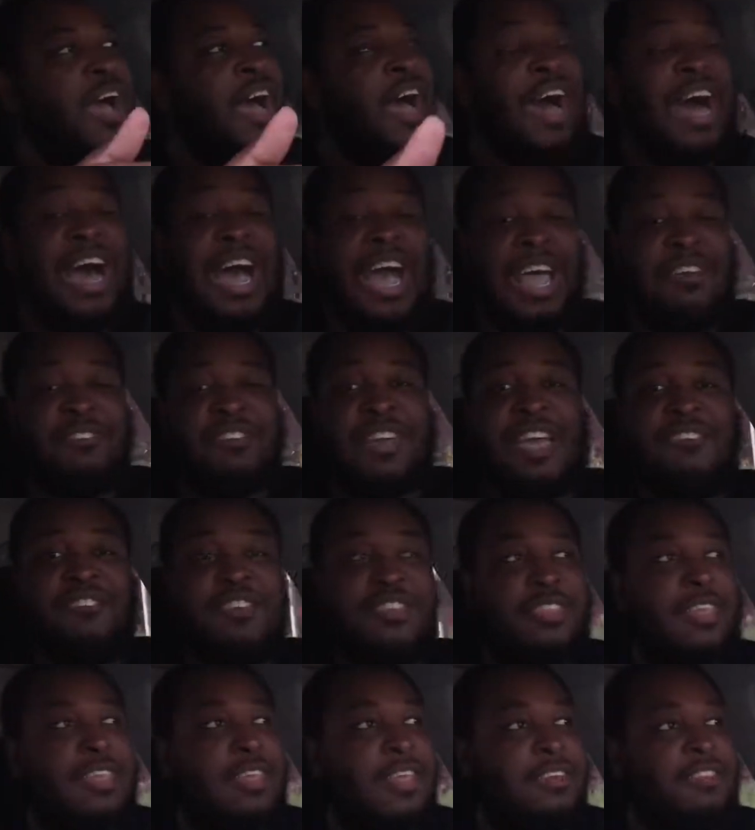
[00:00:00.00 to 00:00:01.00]
I have
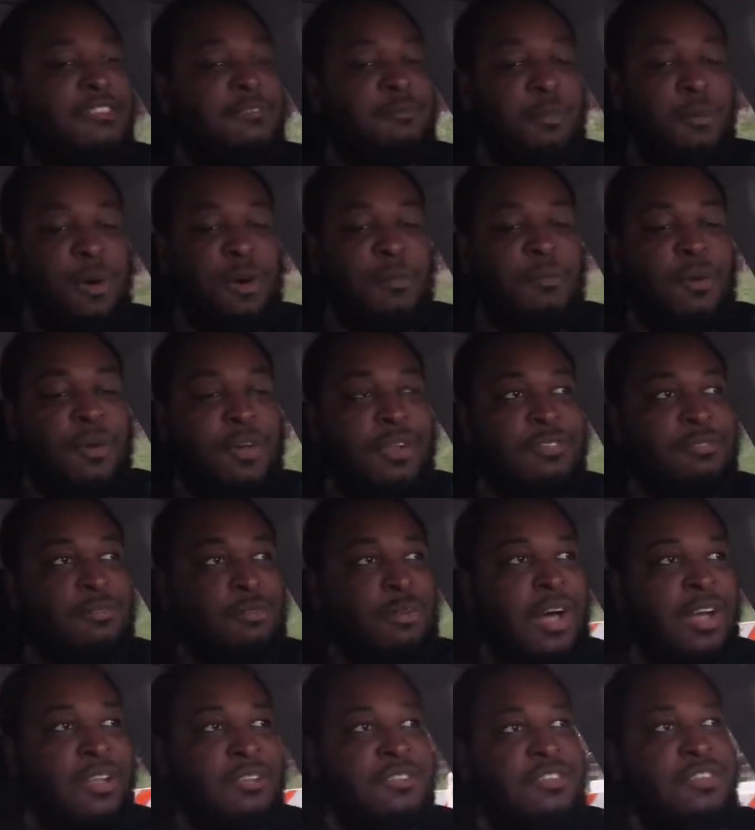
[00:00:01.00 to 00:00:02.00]
everything in sport mode as
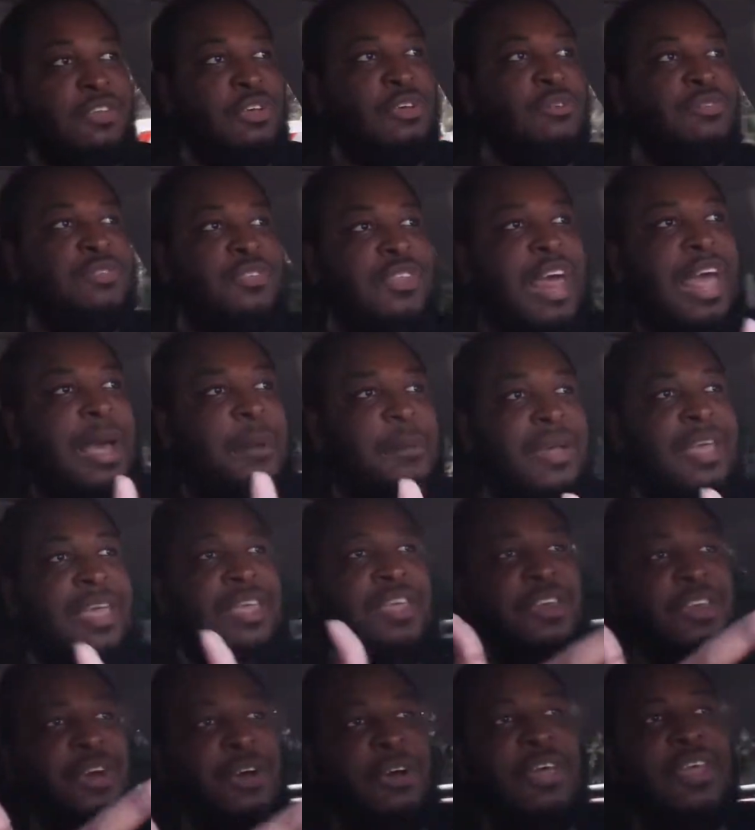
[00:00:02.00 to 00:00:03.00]
well too, so that way,
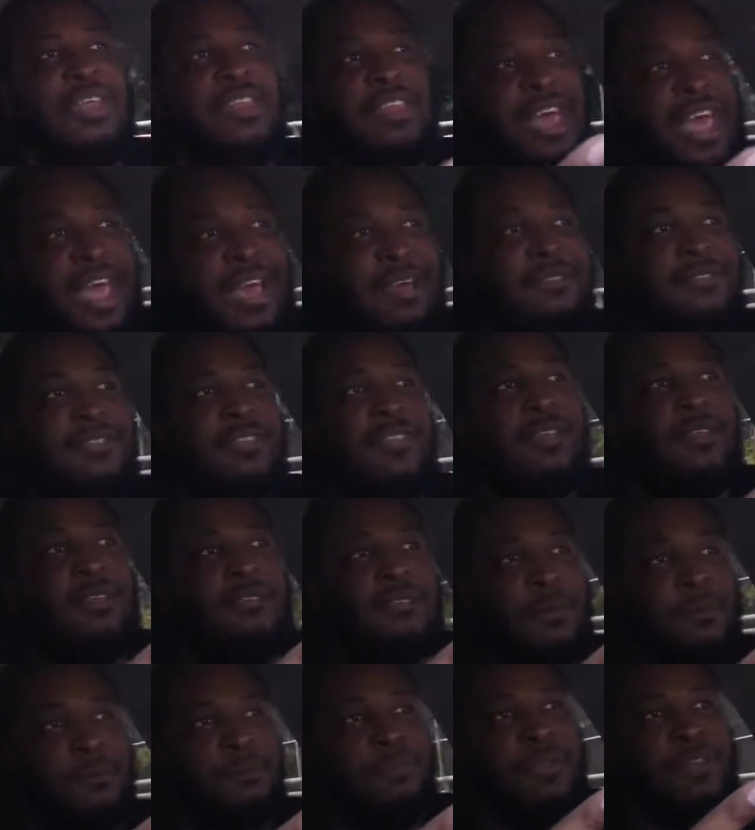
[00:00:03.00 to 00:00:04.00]
you know, it has
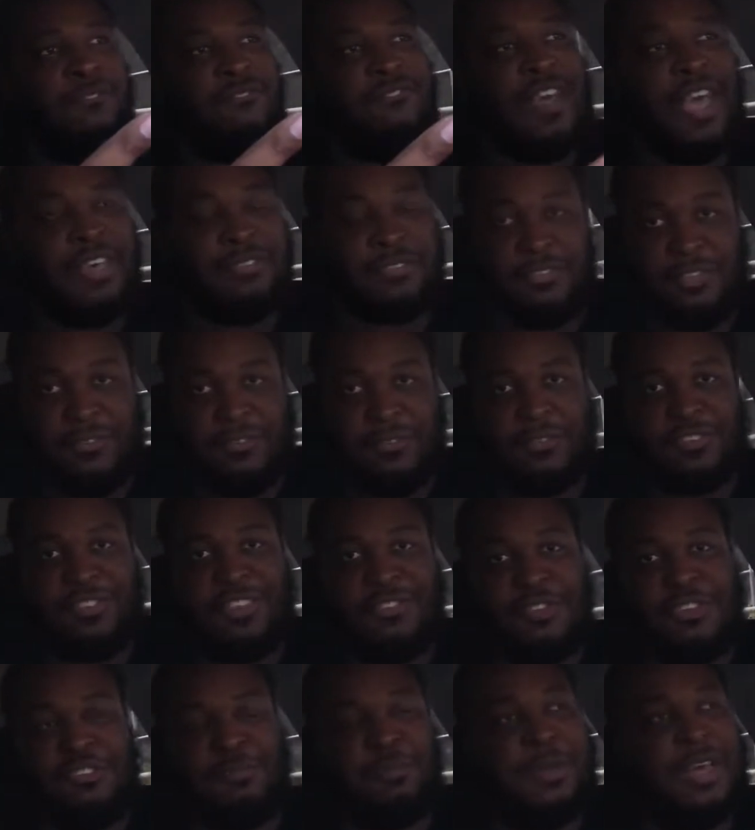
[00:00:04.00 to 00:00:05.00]
the fast shift
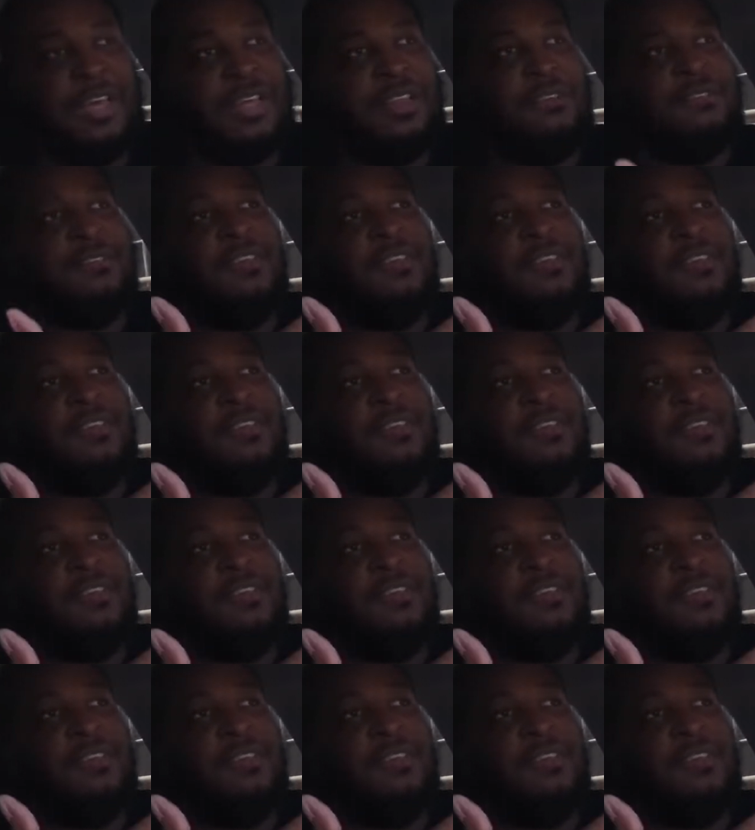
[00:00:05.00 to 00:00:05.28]
response,